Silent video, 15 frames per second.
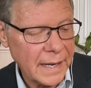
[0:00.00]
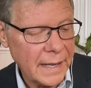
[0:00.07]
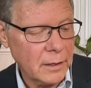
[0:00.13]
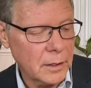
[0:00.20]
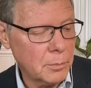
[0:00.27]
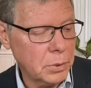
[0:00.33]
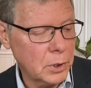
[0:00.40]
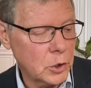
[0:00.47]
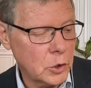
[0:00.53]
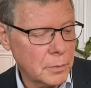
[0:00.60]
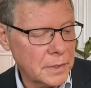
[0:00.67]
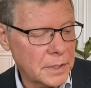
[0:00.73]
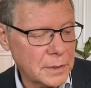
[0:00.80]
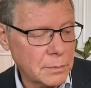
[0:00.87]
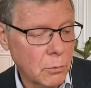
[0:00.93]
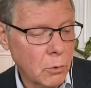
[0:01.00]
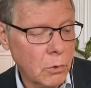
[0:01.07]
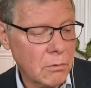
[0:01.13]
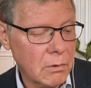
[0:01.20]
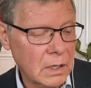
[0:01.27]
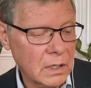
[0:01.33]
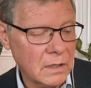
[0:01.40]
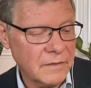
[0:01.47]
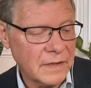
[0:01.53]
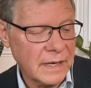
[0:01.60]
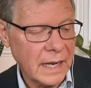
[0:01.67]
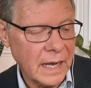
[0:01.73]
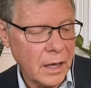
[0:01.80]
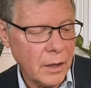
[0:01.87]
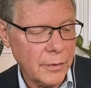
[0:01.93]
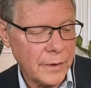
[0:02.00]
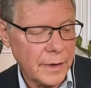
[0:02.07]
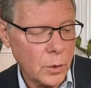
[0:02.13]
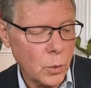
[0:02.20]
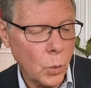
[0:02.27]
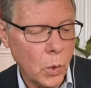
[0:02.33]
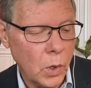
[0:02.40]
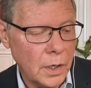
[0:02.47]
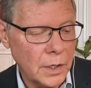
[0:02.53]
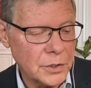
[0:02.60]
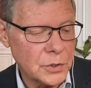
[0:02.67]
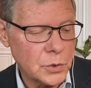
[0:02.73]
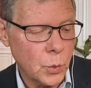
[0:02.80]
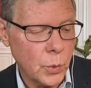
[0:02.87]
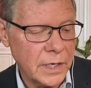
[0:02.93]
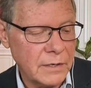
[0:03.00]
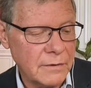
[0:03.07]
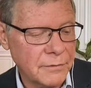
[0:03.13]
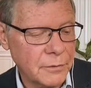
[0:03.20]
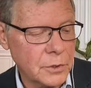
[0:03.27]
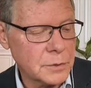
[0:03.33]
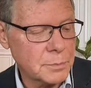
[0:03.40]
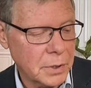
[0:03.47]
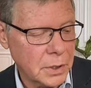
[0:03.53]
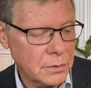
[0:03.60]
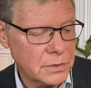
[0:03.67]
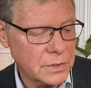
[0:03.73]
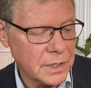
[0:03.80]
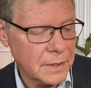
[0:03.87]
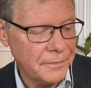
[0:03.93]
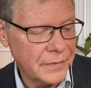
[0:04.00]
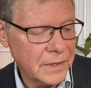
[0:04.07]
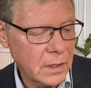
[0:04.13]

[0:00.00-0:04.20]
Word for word: Allan Bloom is more relevant now than it was when he first posed it.